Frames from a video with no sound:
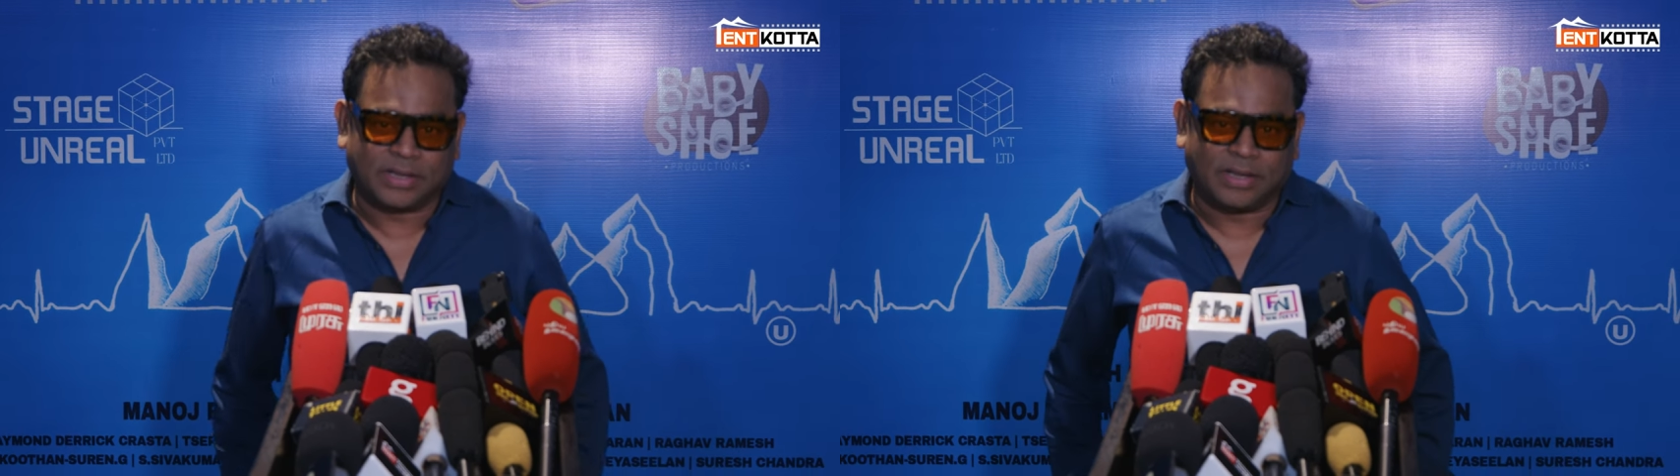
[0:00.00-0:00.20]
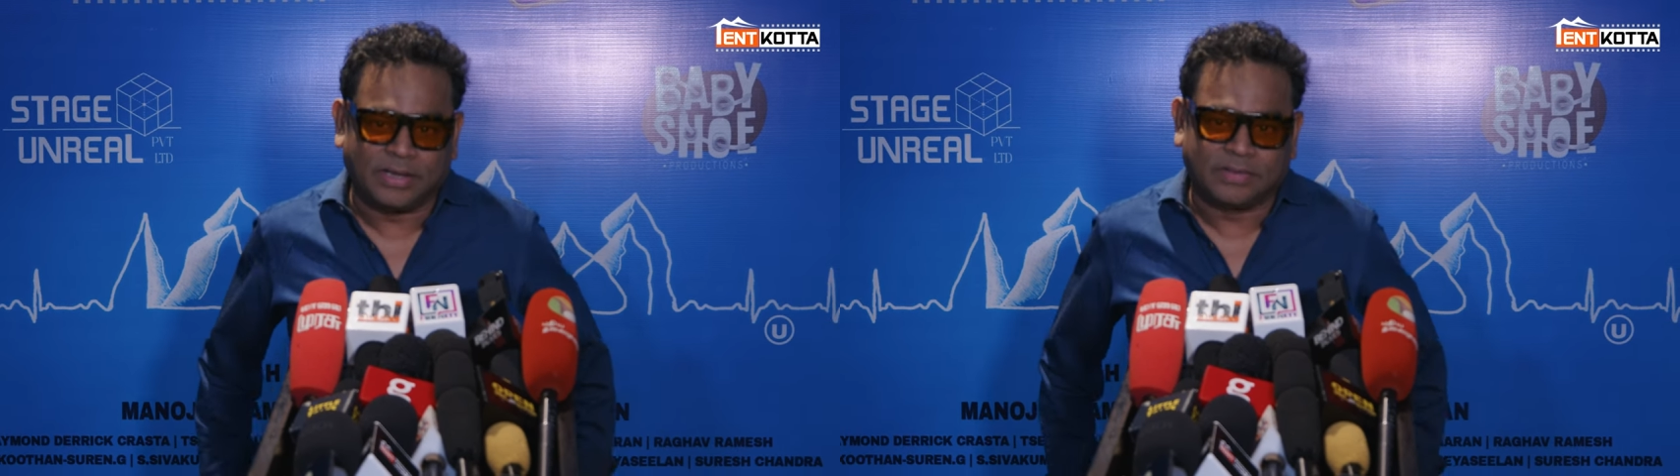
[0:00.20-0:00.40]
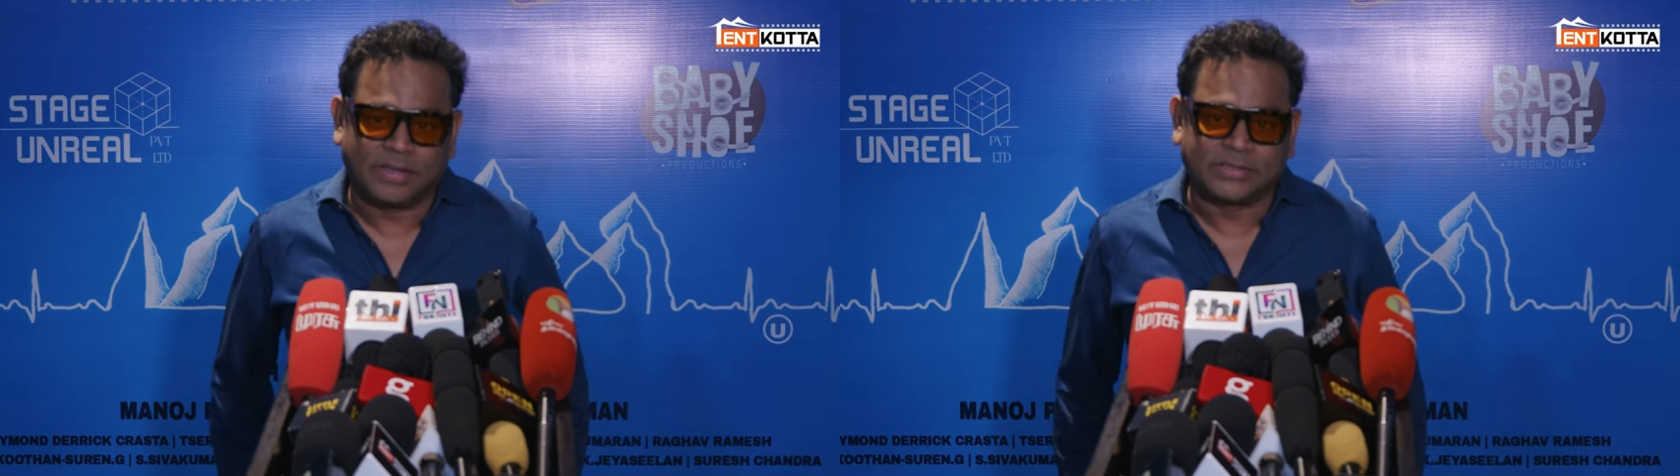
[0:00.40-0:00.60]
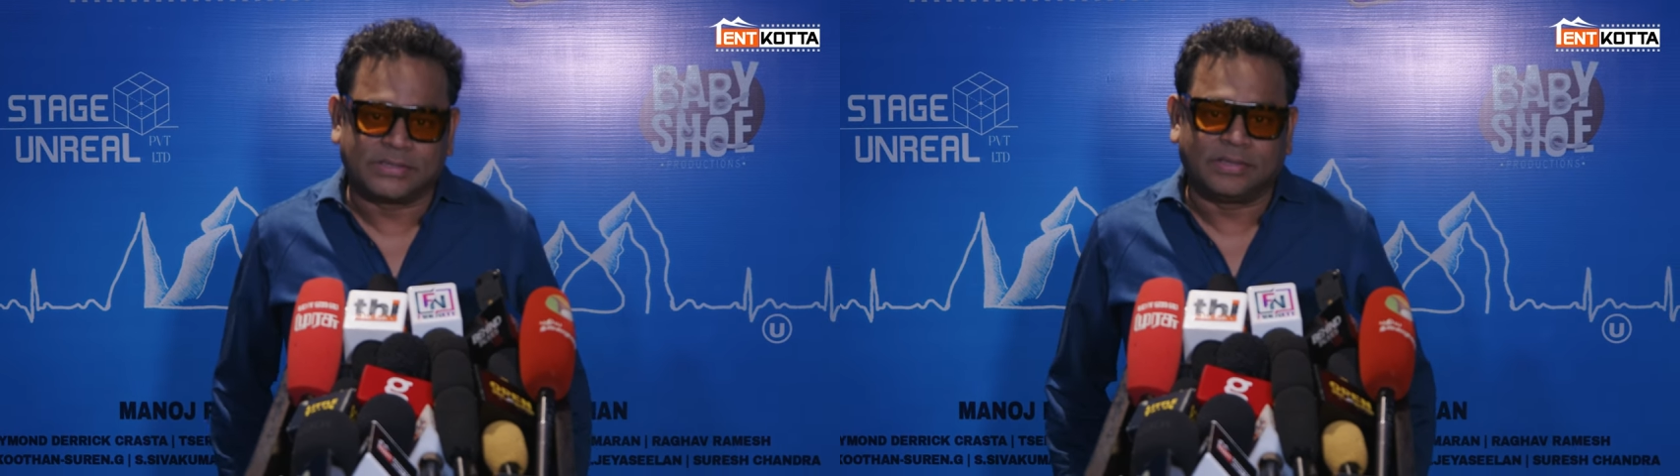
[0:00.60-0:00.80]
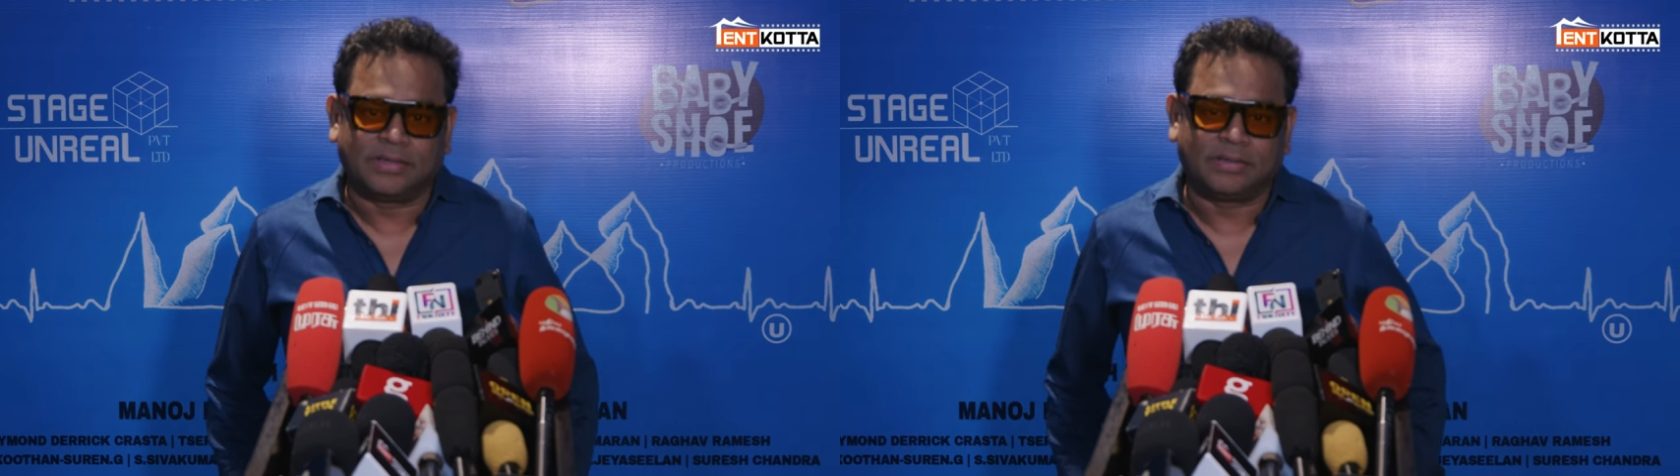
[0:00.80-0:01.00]
Halitha's
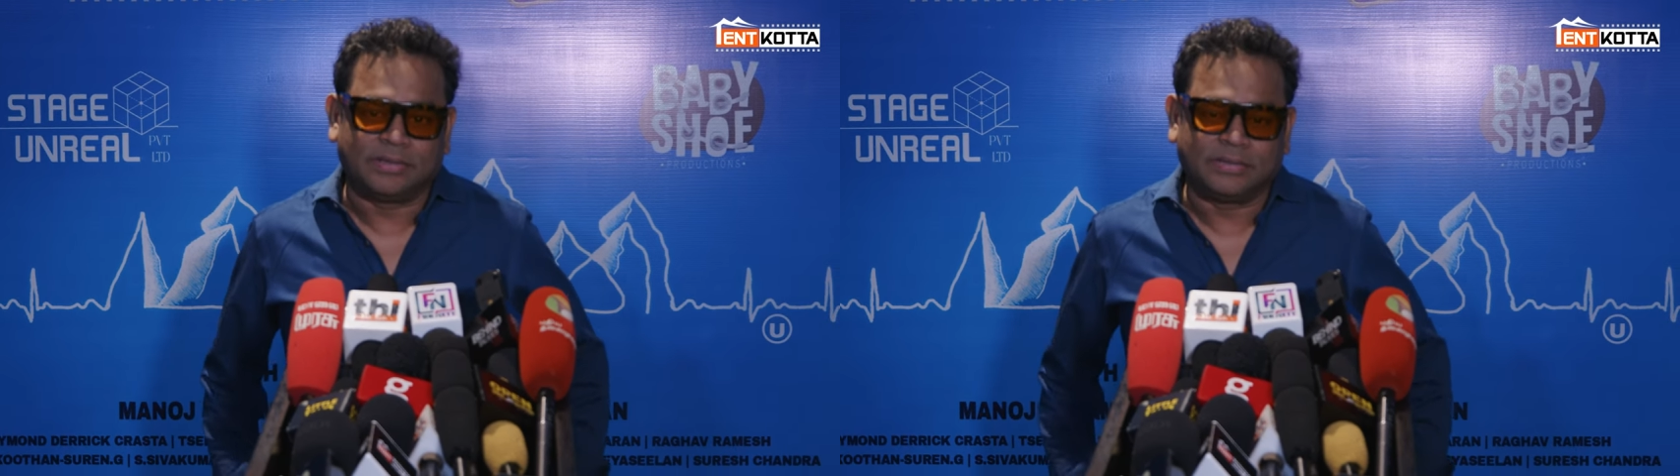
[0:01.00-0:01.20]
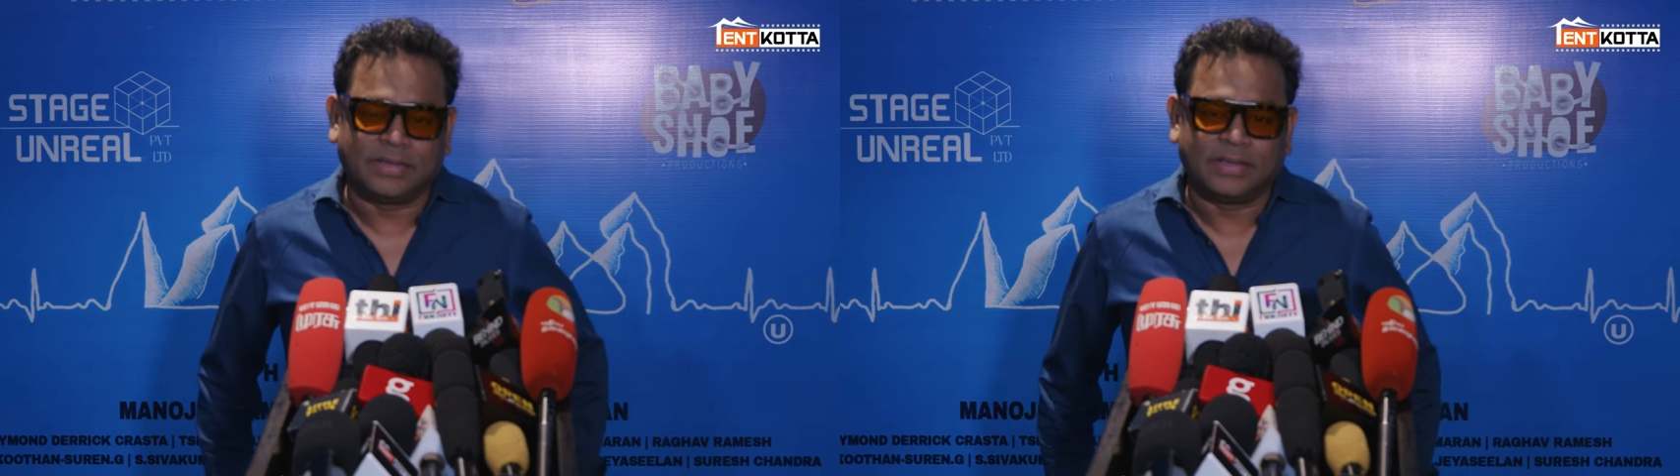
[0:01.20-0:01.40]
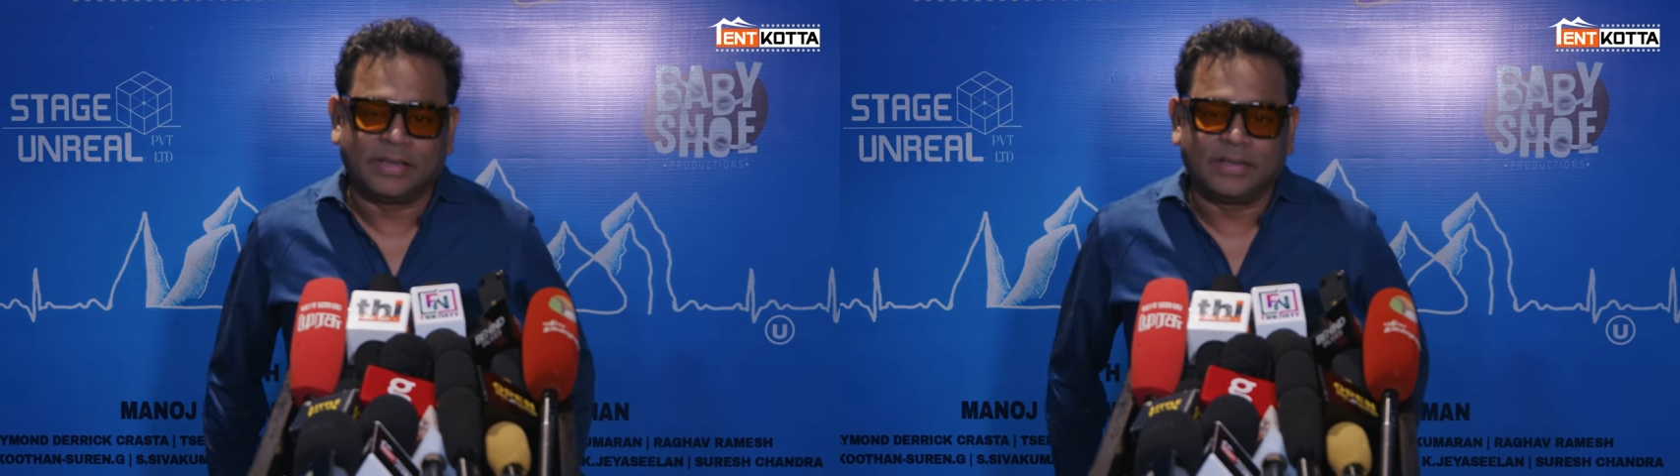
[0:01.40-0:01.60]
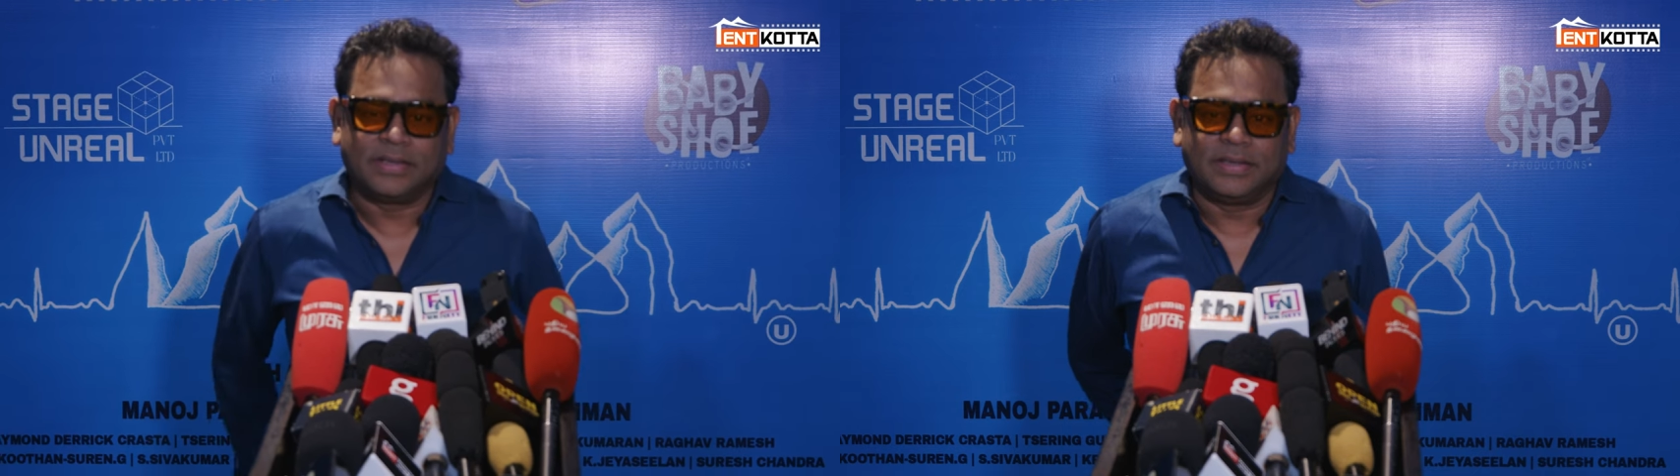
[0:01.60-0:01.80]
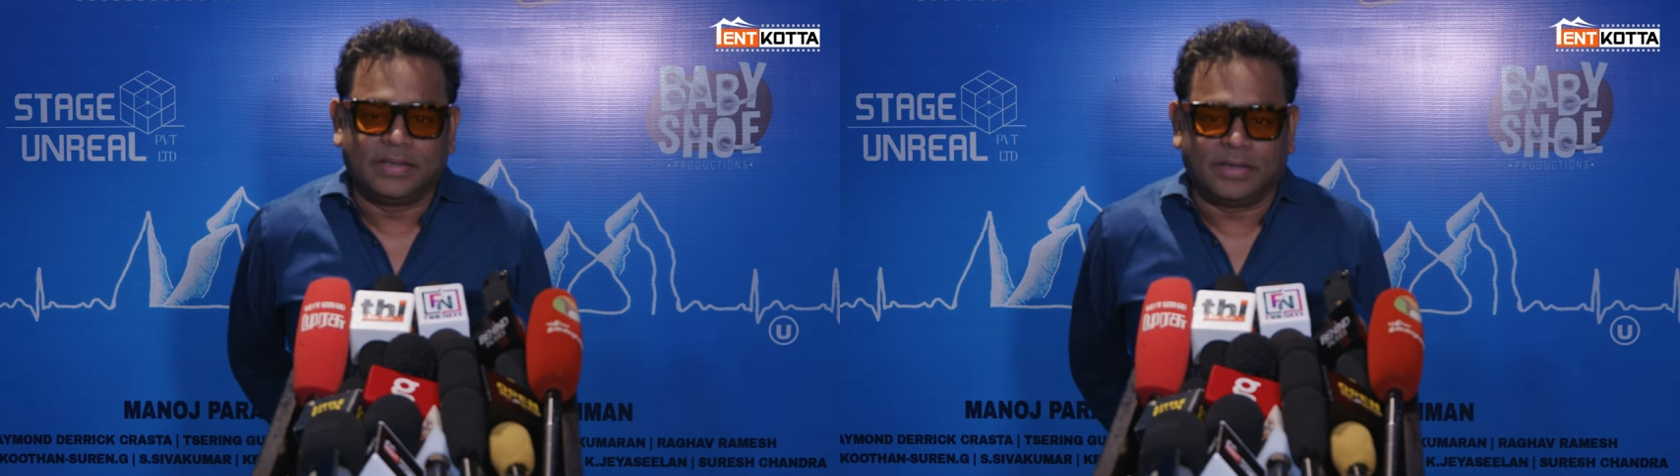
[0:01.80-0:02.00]

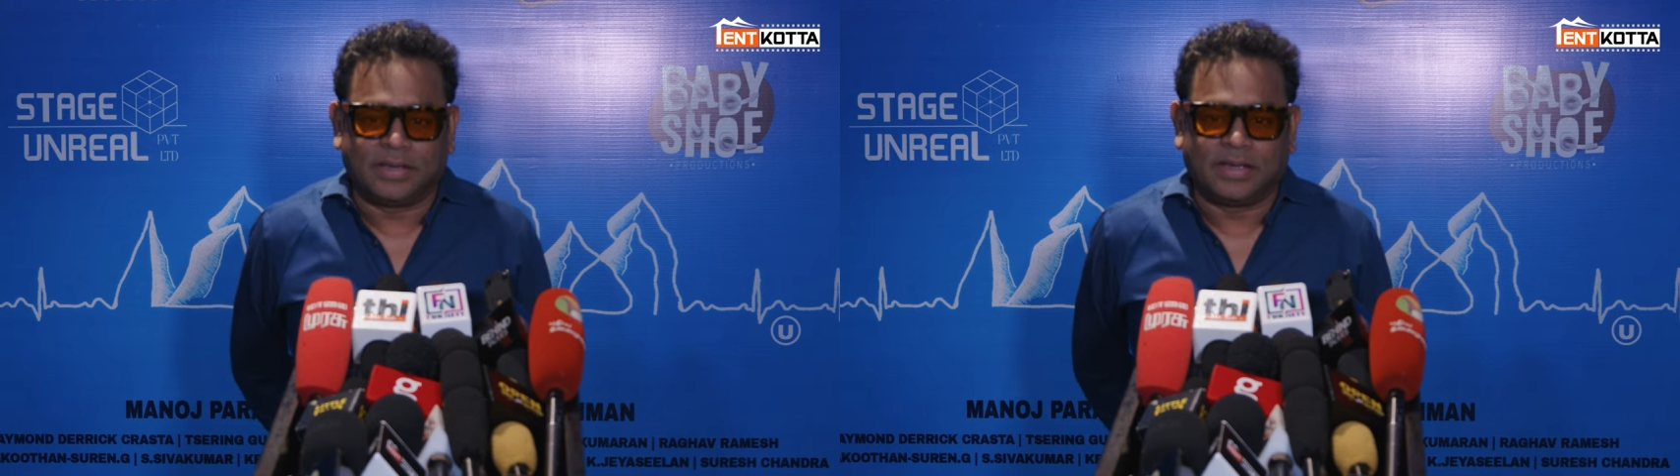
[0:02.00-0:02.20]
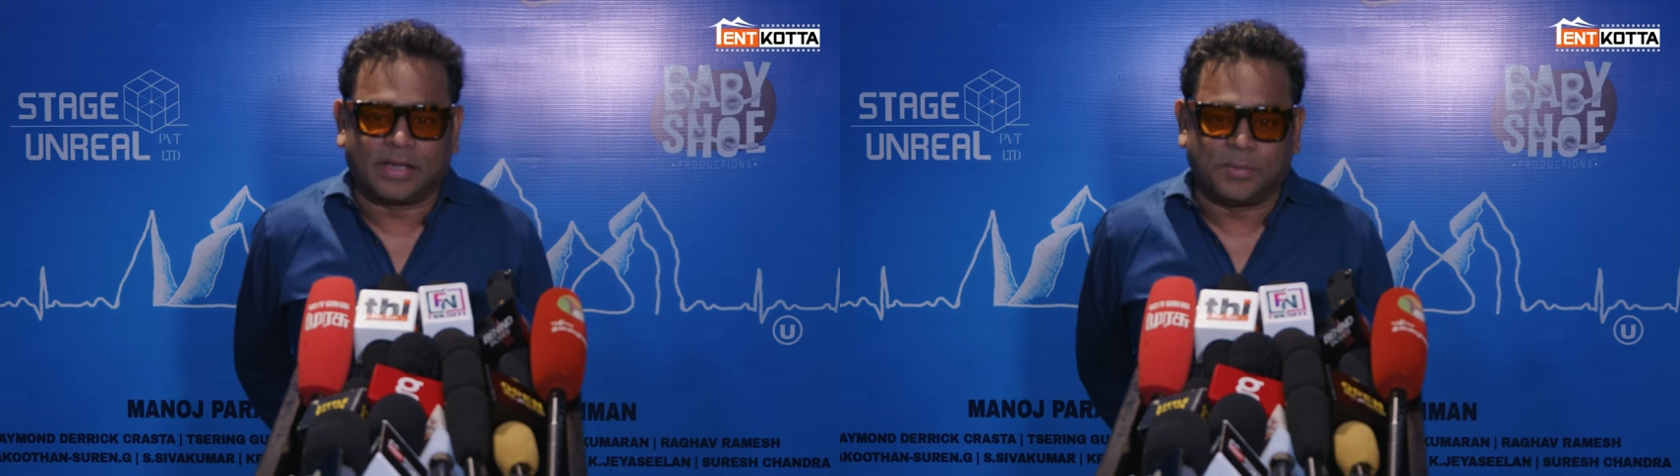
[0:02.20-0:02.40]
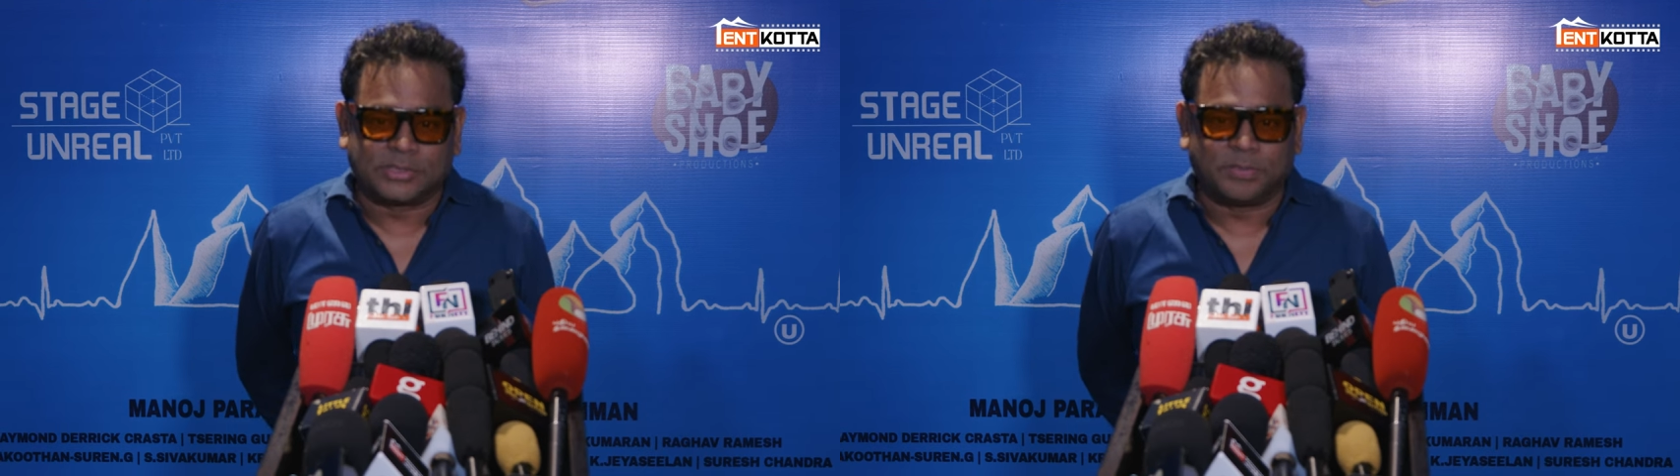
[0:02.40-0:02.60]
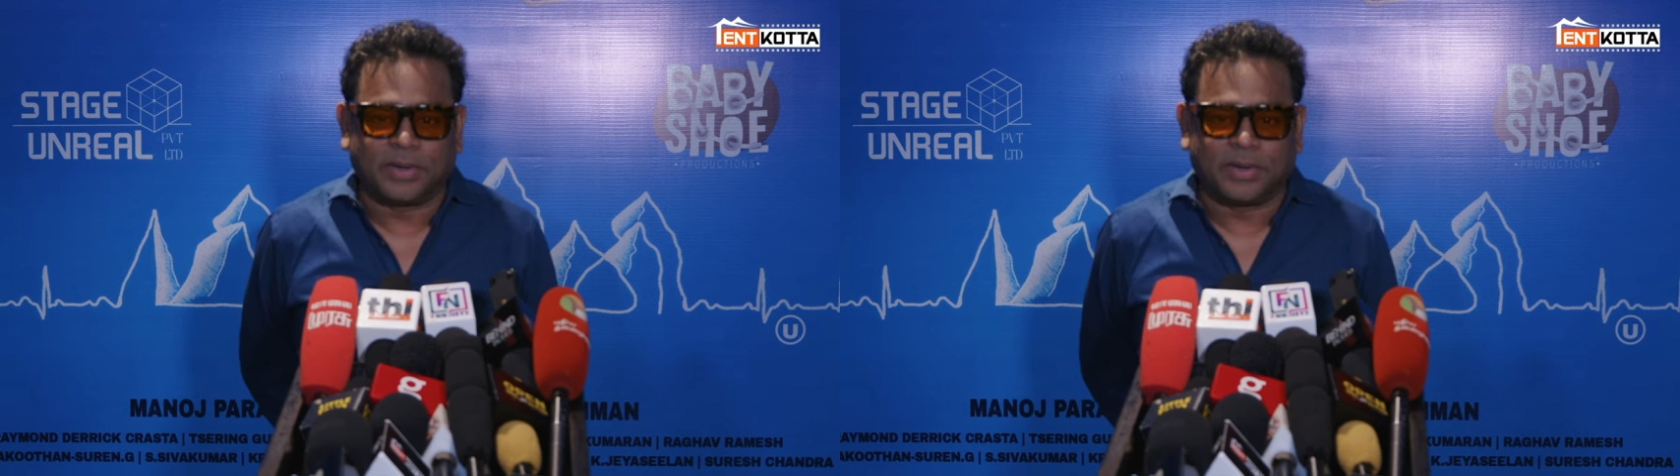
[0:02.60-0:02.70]
commission